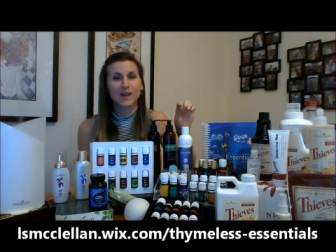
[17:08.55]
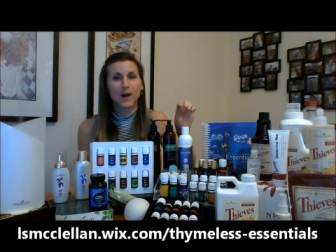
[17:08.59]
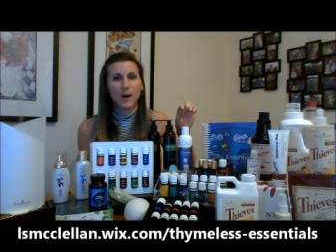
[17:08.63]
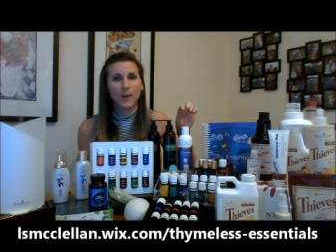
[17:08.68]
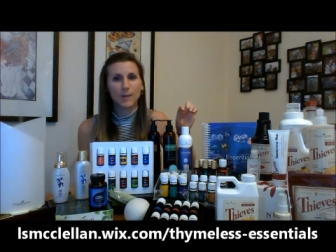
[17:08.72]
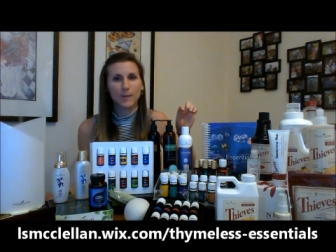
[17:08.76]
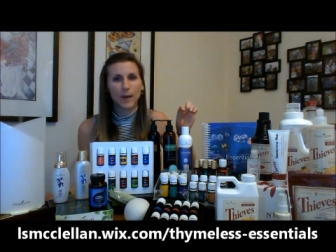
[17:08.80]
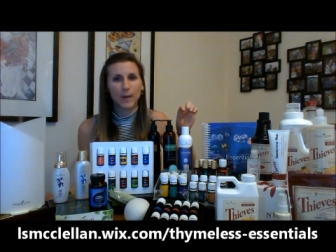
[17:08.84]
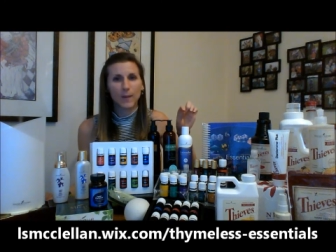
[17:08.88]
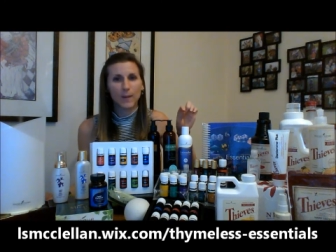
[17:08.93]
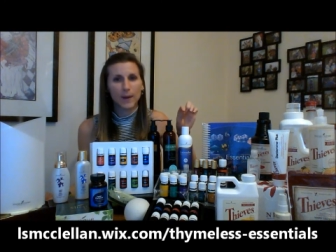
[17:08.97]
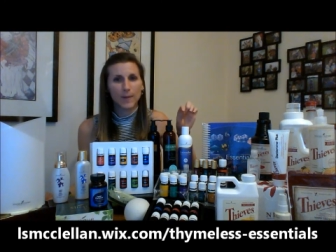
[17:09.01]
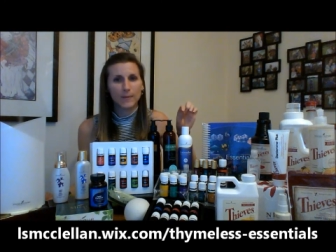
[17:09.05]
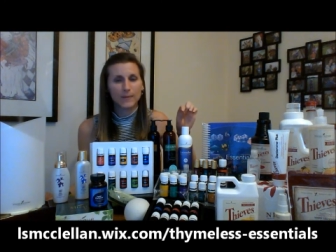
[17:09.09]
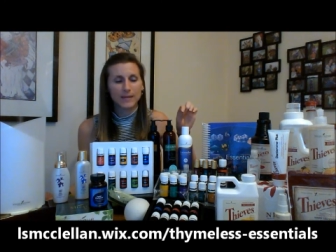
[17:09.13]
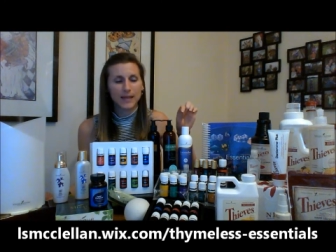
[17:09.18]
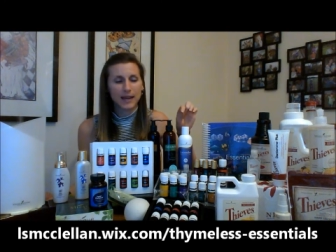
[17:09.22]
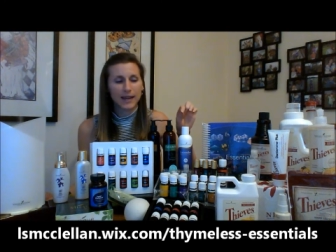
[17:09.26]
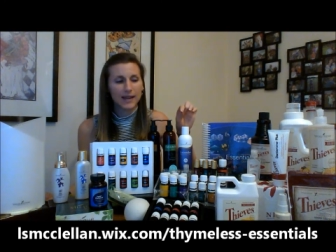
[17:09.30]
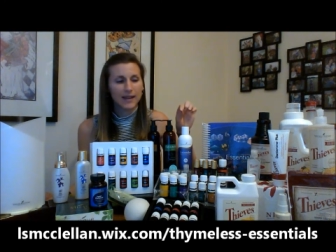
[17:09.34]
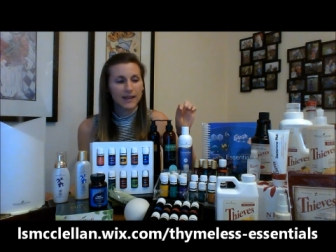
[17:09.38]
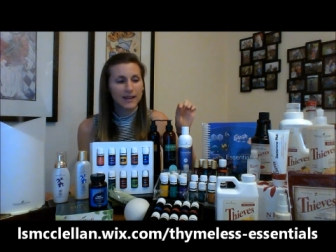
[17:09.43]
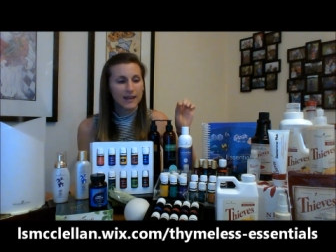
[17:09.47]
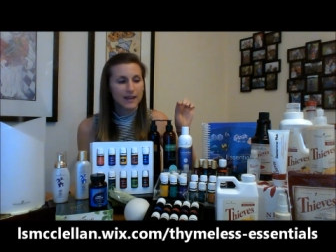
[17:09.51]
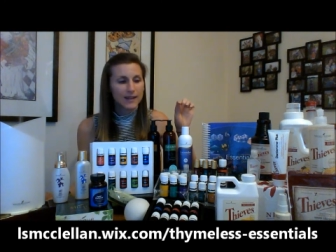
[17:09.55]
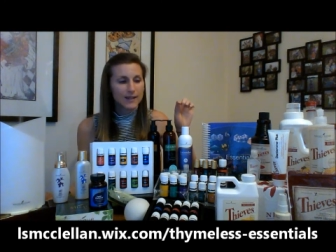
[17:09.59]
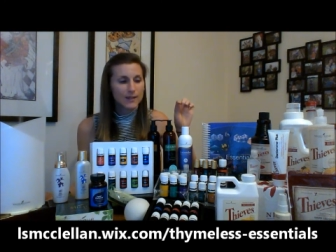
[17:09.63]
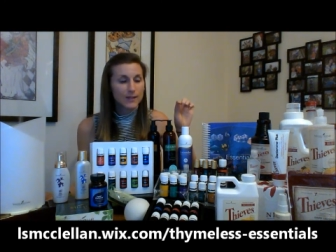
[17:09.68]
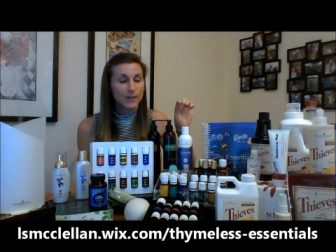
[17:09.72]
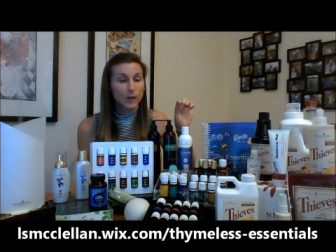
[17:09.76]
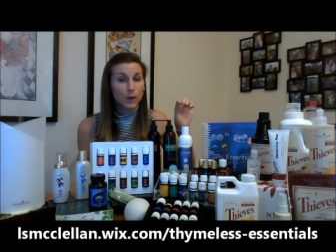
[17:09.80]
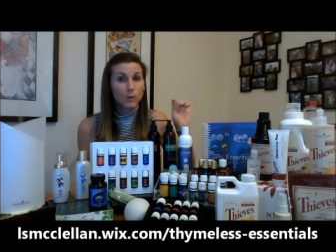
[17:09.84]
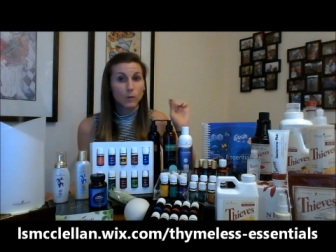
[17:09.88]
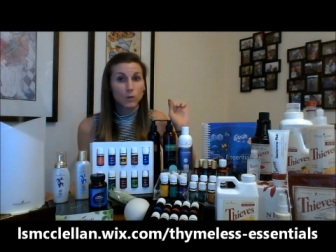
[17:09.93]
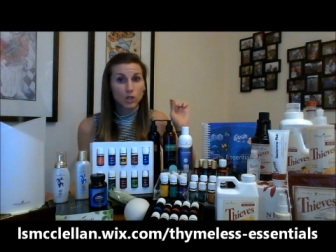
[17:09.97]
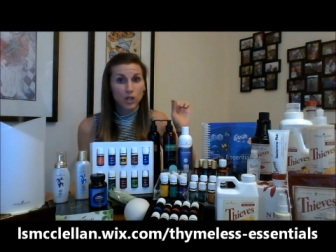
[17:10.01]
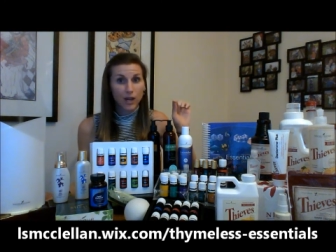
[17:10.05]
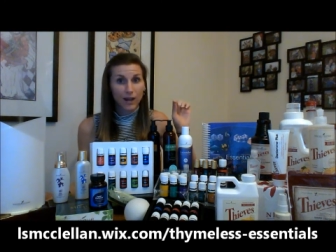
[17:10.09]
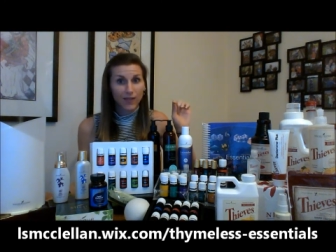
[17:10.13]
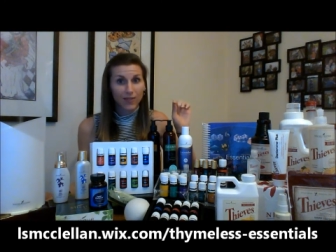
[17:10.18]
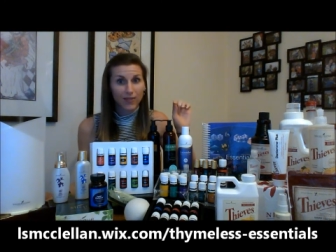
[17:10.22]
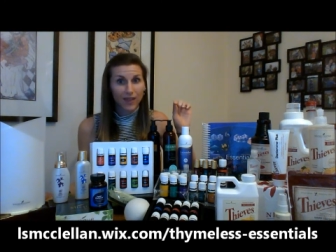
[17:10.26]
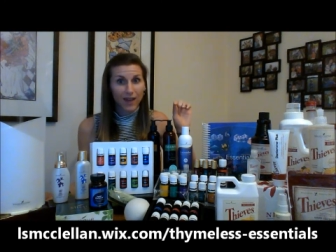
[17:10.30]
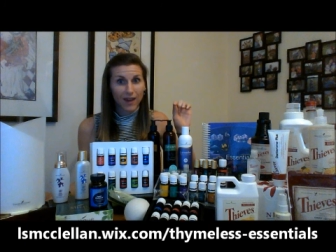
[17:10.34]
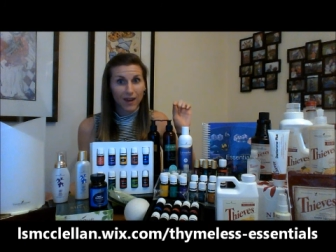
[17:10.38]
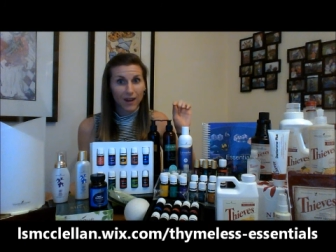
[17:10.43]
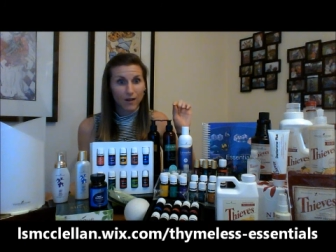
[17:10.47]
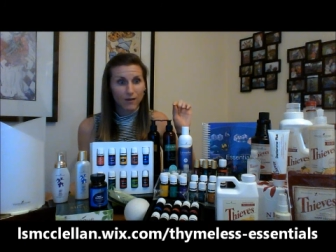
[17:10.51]
on my website, so check
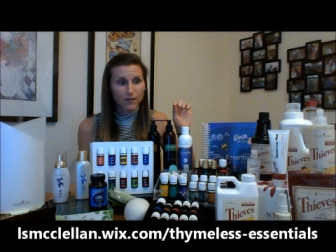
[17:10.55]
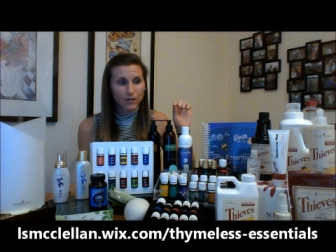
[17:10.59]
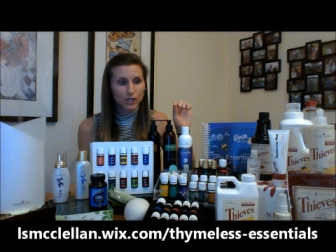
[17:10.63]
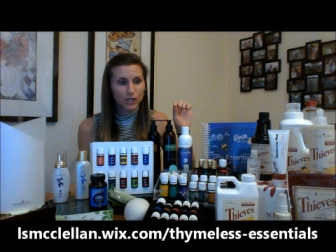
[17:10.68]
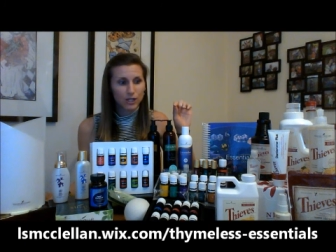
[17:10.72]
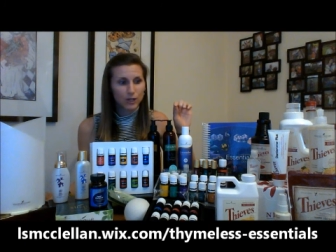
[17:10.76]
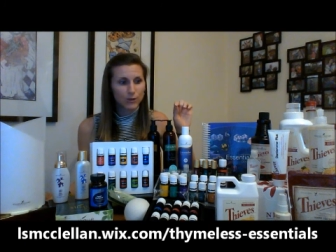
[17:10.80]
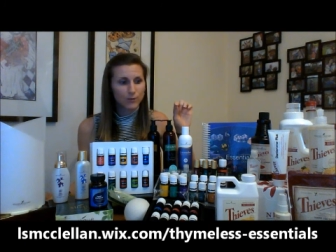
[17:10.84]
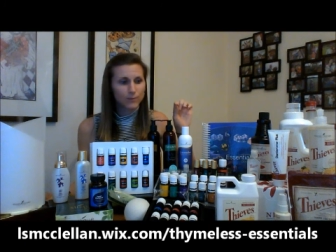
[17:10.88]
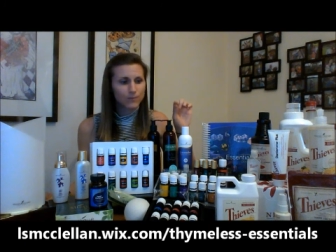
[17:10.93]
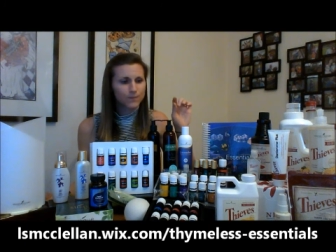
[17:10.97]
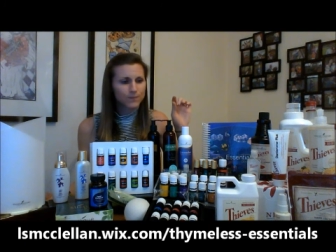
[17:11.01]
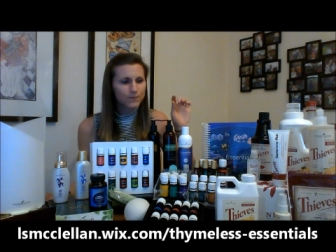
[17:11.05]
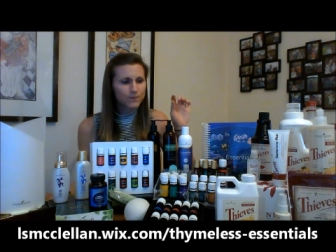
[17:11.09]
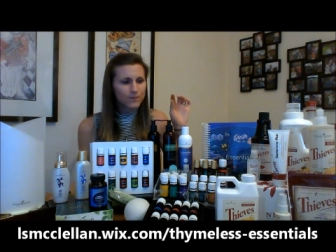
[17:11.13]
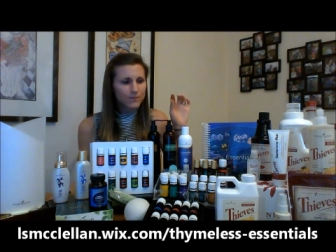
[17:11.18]
that out too.